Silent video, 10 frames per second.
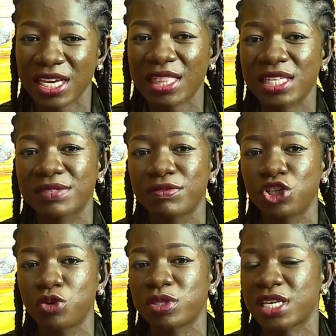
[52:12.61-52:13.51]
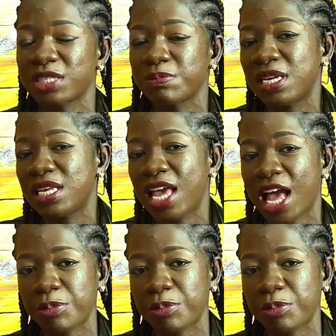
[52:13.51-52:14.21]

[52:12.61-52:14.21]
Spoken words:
share this video with as many